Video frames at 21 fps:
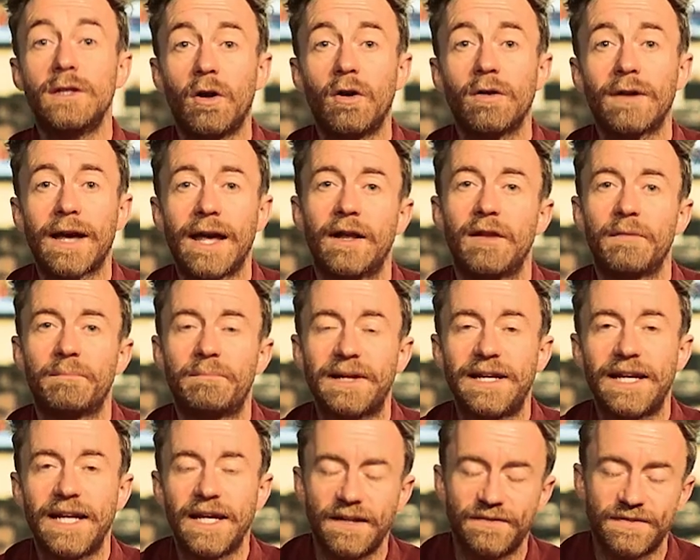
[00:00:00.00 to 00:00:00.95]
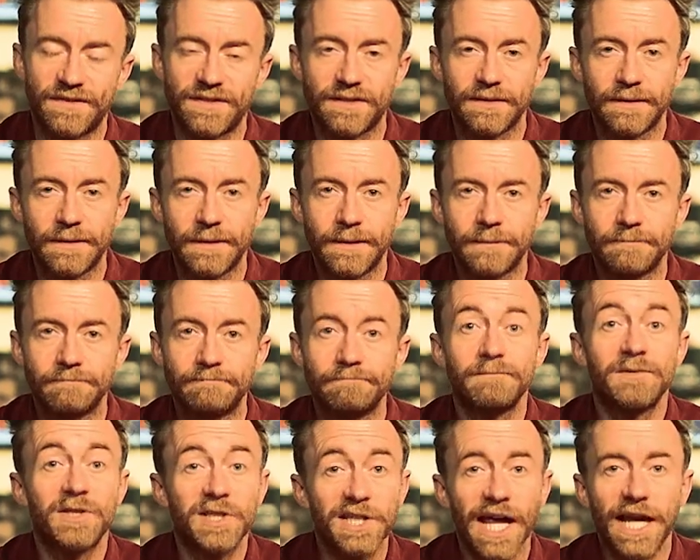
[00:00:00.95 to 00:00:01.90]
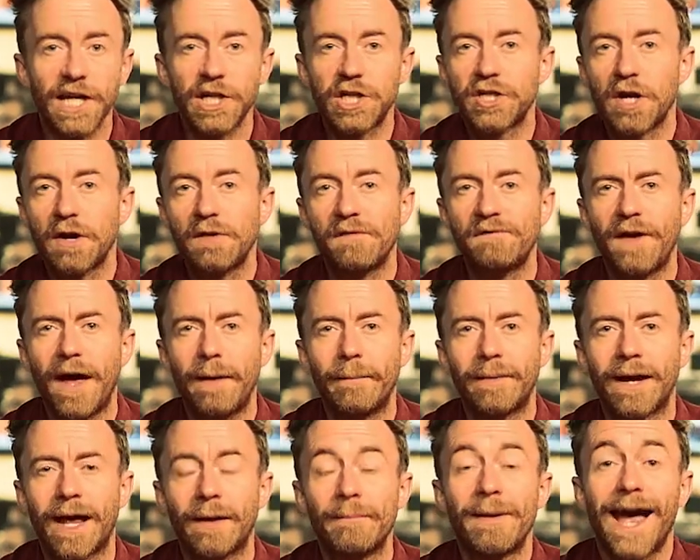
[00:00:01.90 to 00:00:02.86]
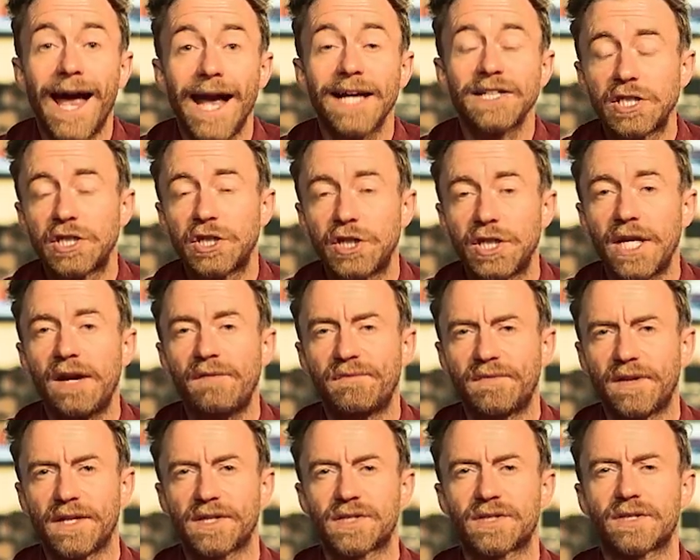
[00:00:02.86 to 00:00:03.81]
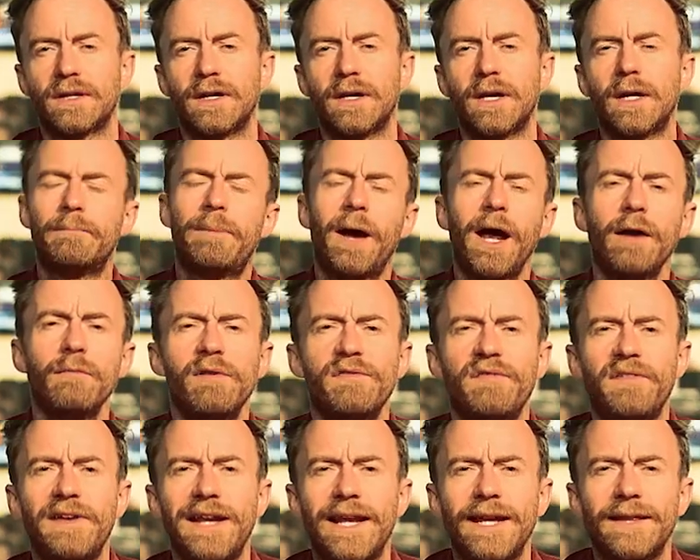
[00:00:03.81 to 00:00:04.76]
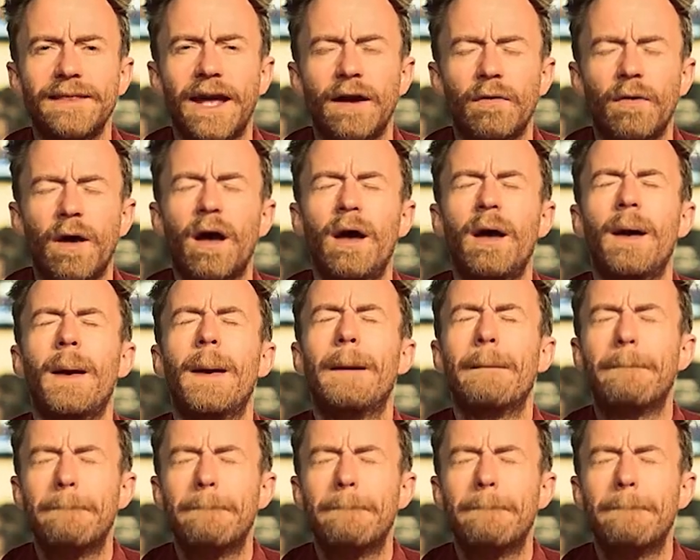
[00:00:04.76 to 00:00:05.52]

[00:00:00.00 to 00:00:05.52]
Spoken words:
long-held beliefs. Sketch show Famalam has achieved this by revealing there are